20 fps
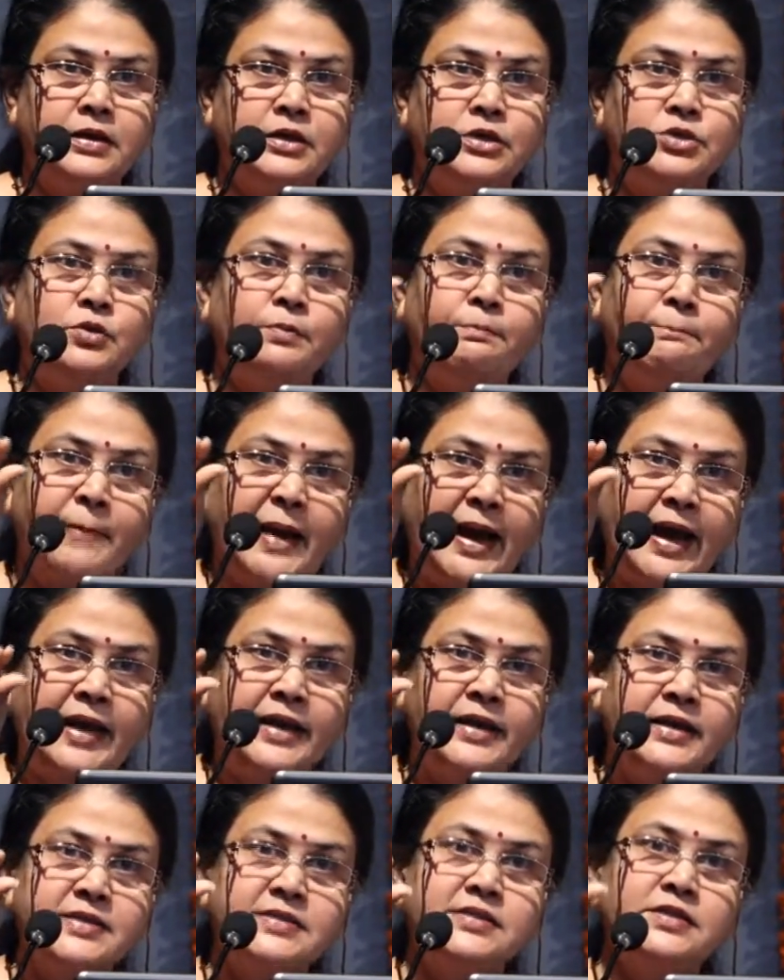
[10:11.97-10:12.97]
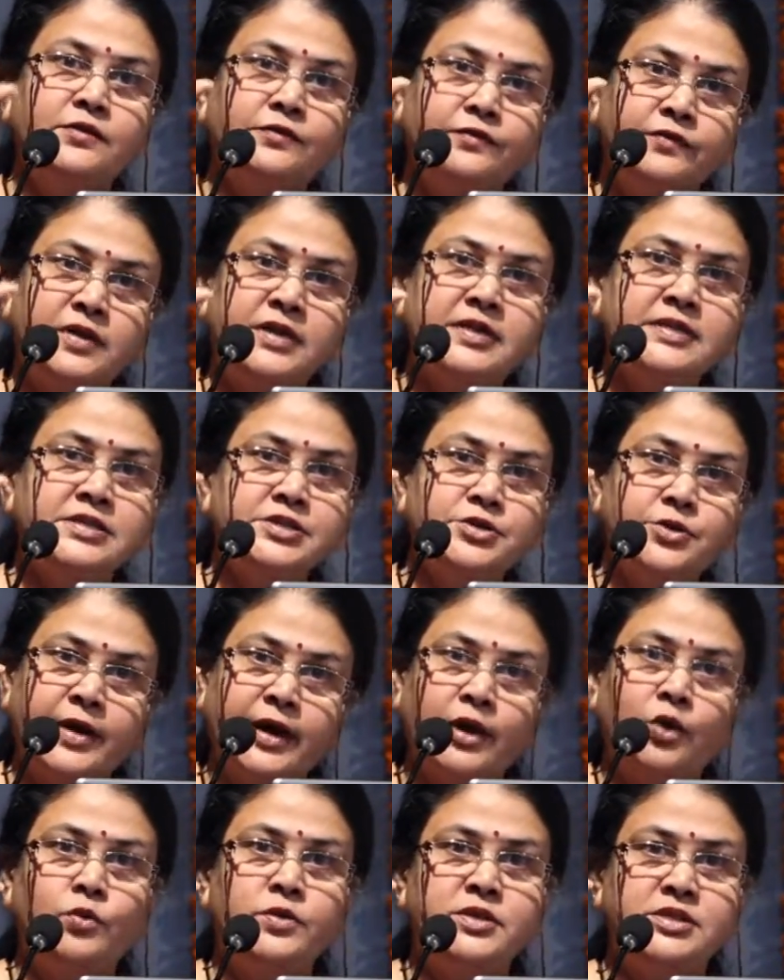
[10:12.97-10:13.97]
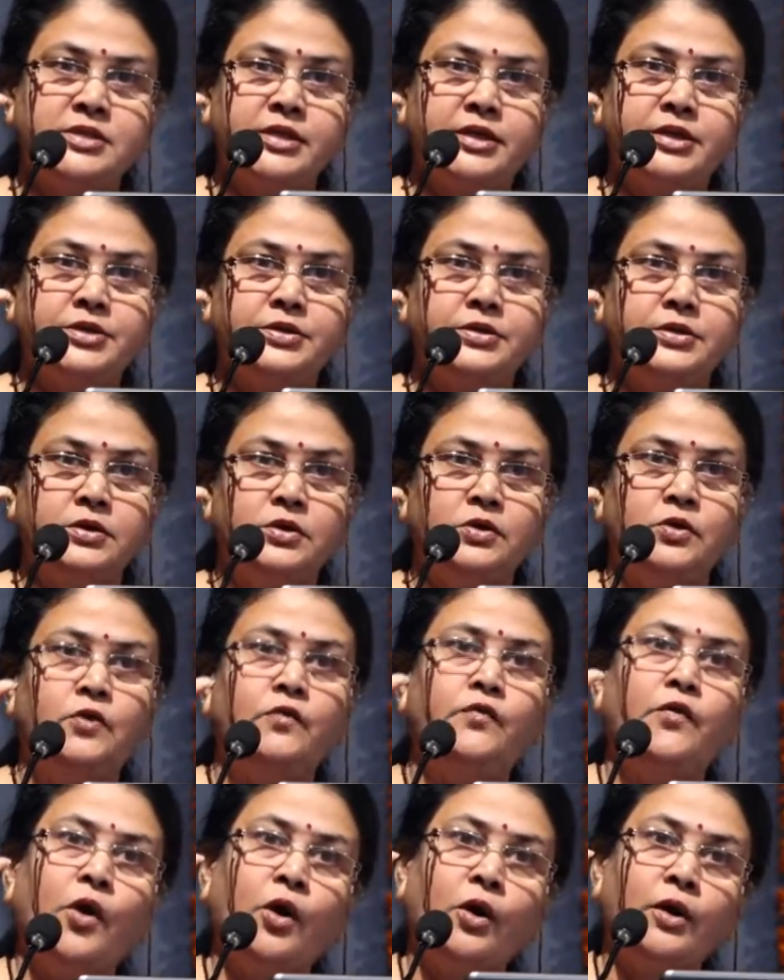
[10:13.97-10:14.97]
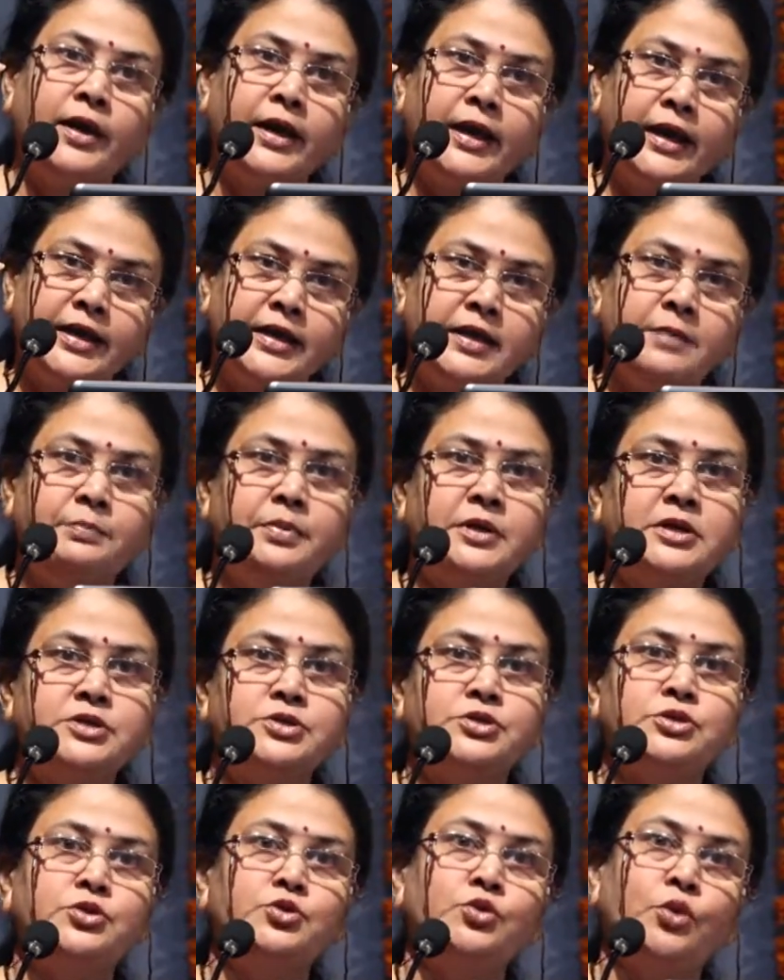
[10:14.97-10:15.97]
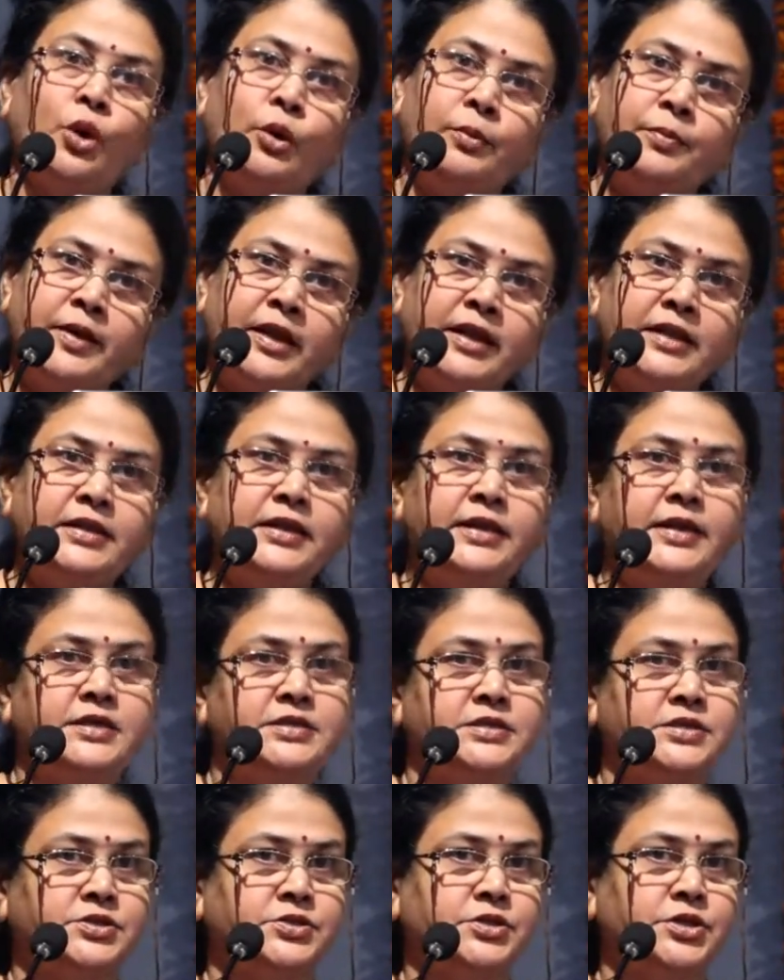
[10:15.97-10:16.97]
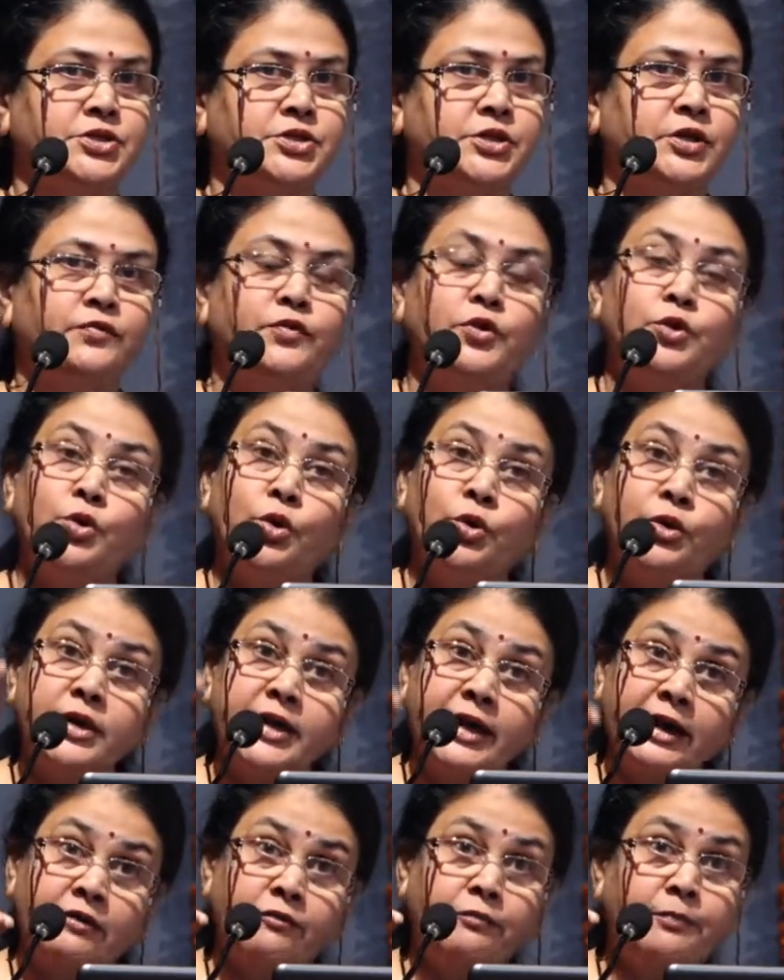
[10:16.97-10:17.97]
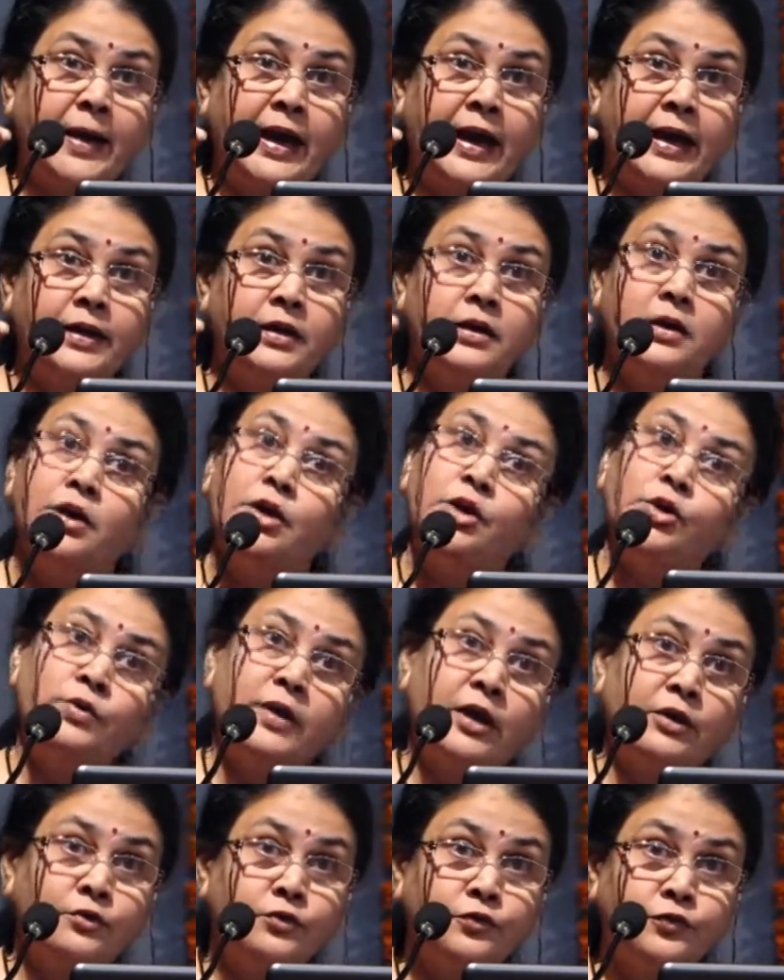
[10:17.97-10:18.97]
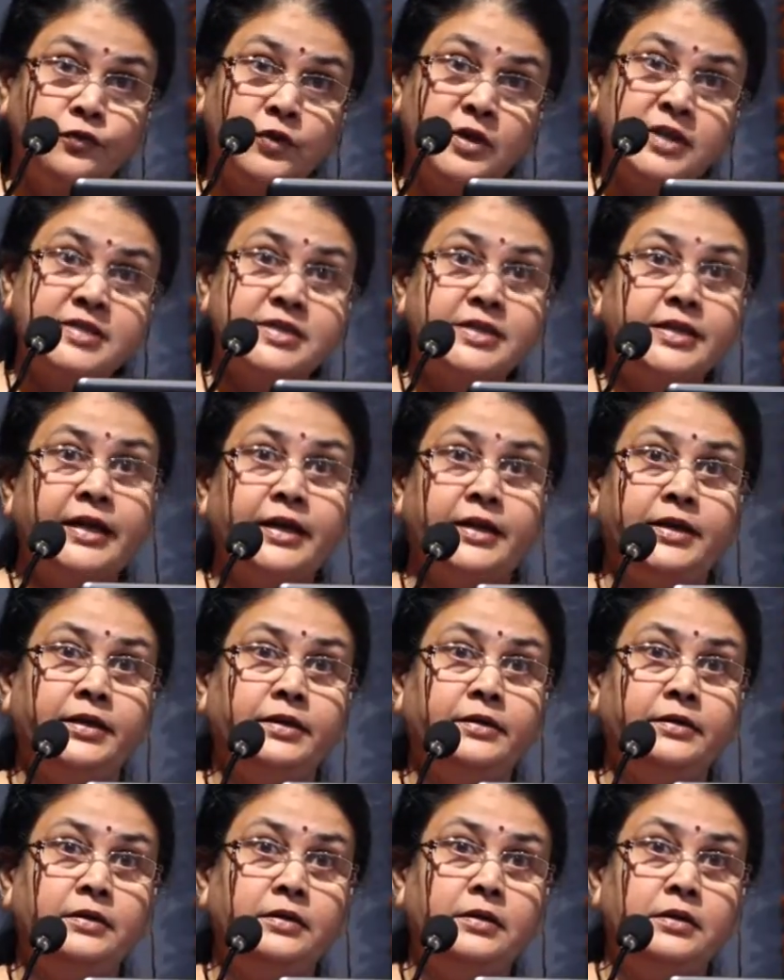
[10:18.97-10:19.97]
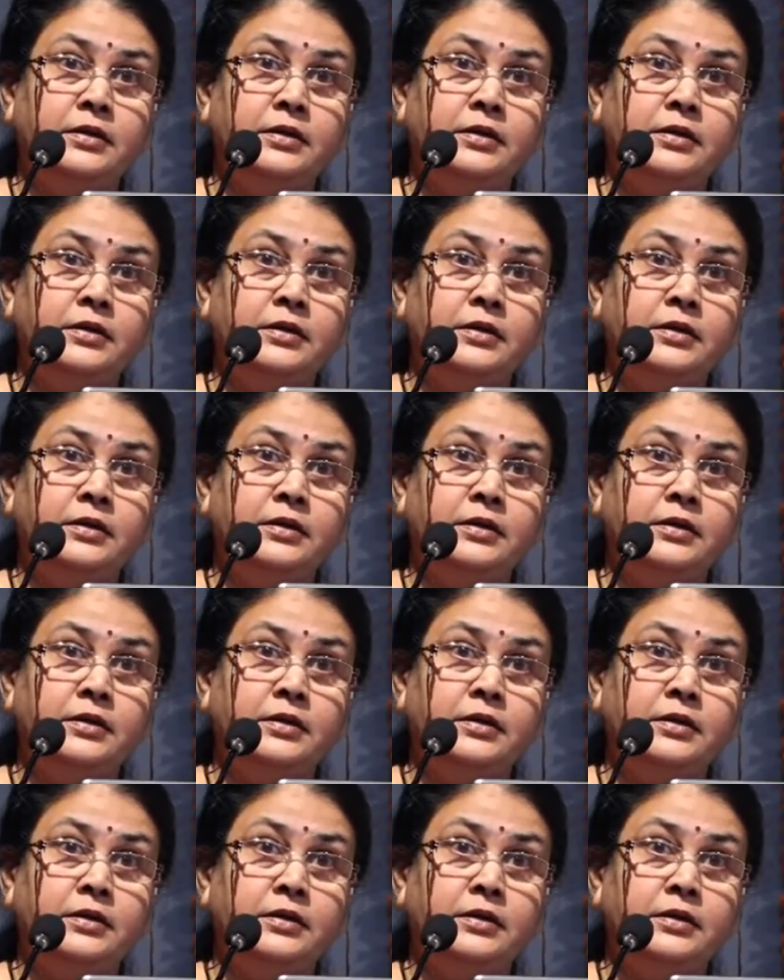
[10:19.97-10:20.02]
So PAN is the first requisite for any person to obtain the registration. If you don't have PAN, you'll have to first get it.